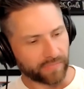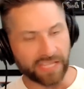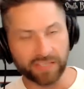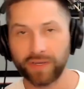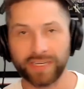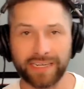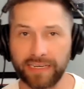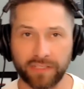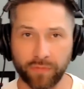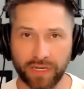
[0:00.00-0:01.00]
So I did, and
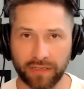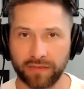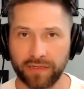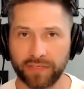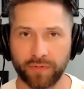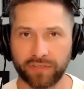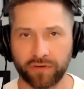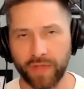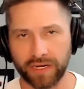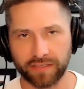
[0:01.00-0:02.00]
it's been
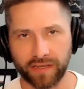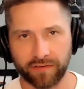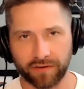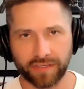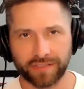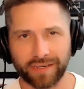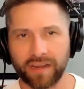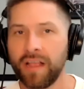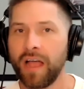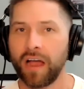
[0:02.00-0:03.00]
tremendous ever since. And
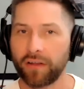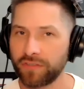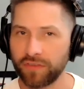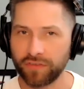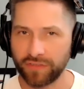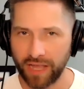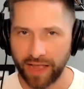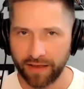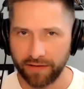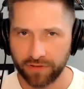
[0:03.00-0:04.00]
I also used to
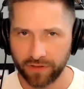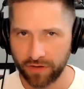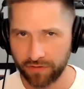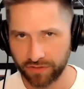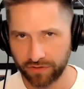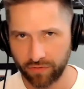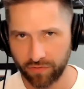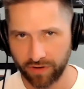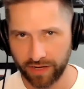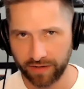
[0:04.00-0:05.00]
have lowest
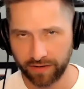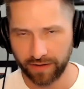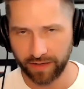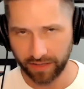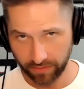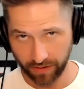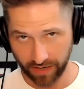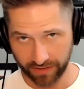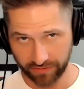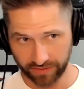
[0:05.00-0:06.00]
scoring.
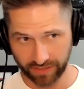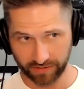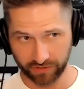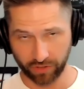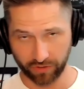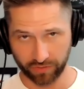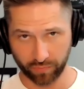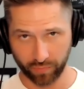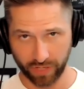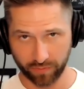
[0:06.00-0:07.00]
I used to charge
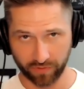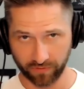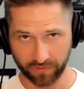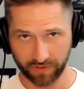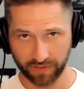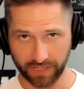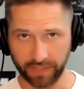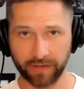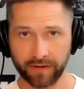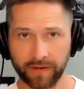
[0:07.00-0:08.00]
people for the
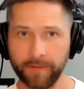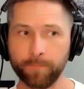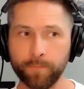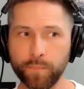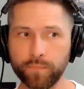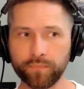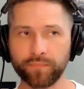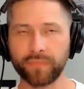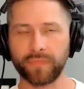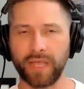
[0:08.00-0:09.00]
league,
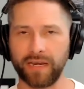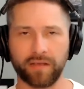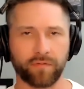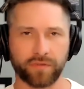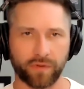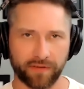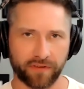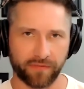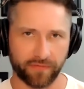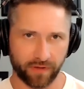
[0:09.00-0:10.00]
and it was whatever
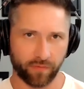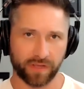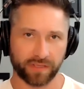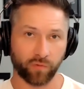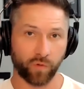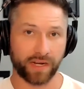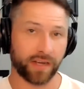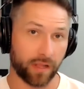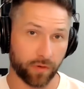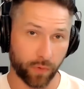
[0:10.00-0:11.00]
the fee was,
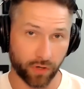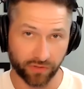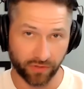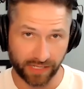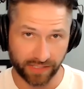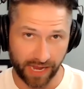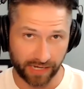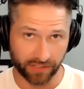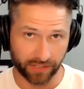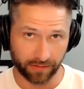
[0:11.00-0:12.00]
$1 per
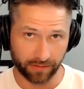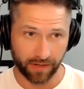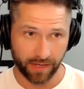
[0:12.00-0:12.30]
transaction,